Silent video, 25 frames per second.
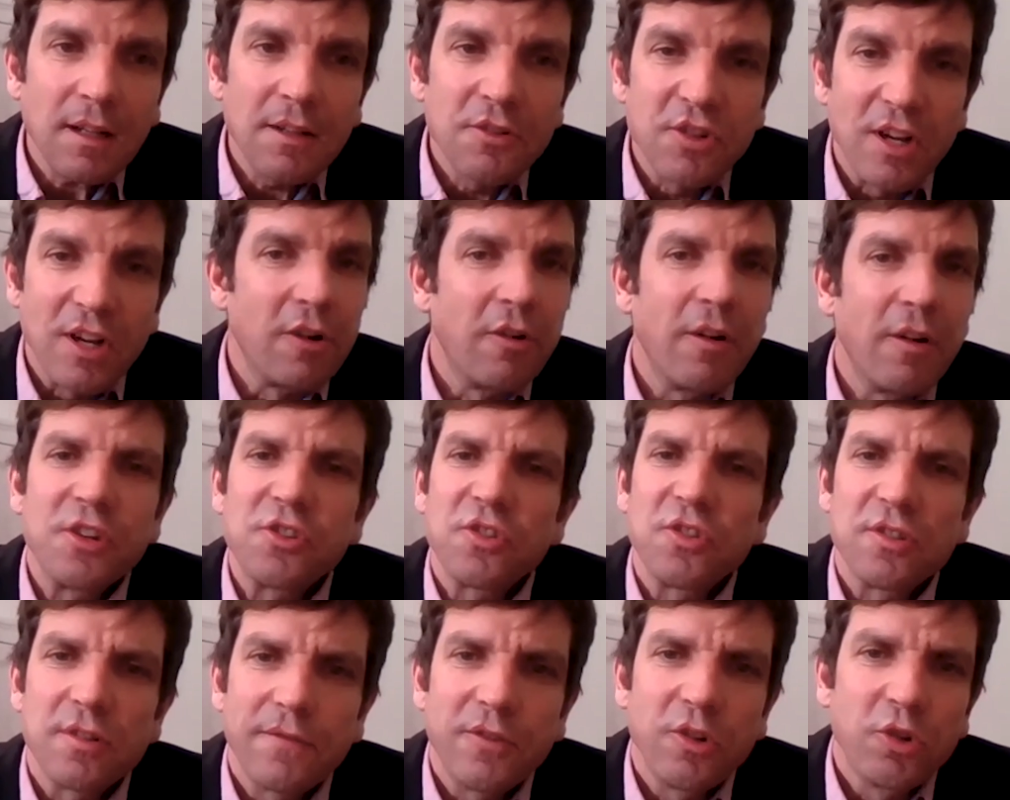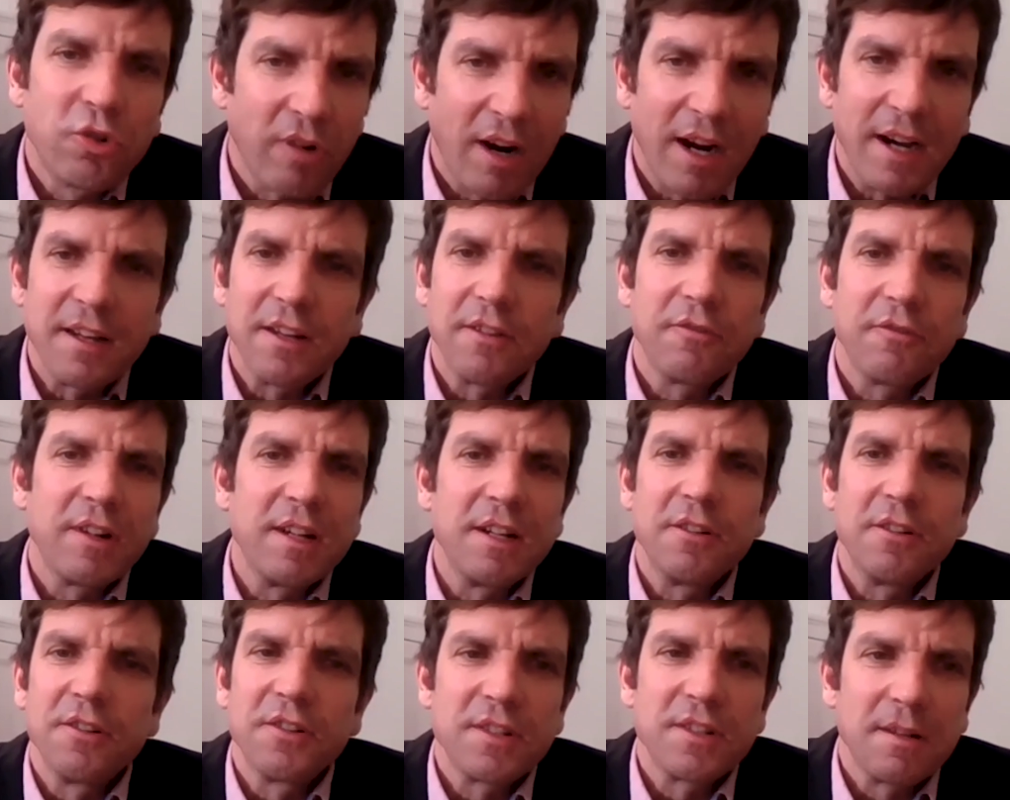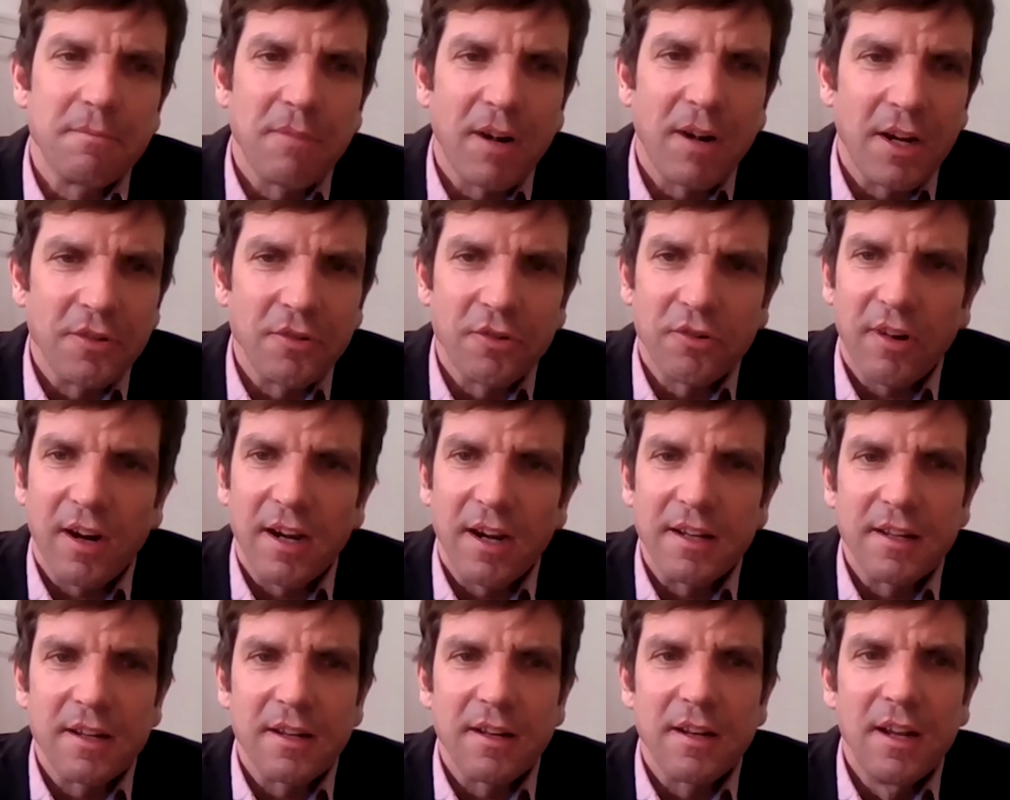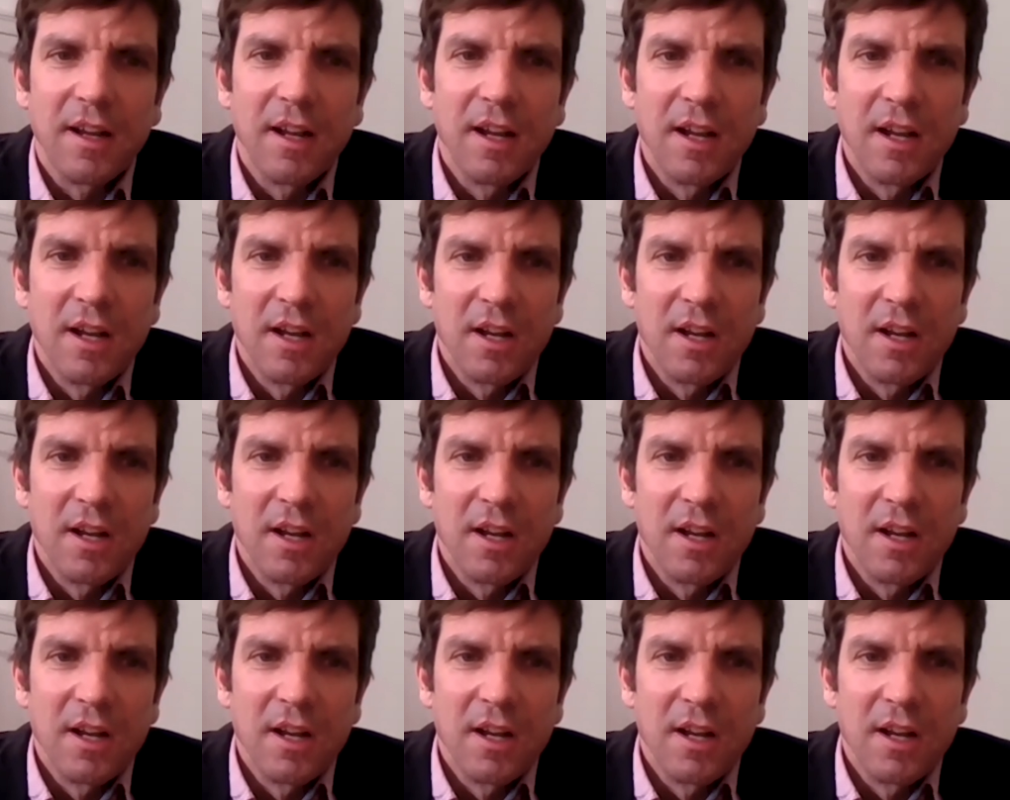generations of Ukrainian readers and by Ukrainian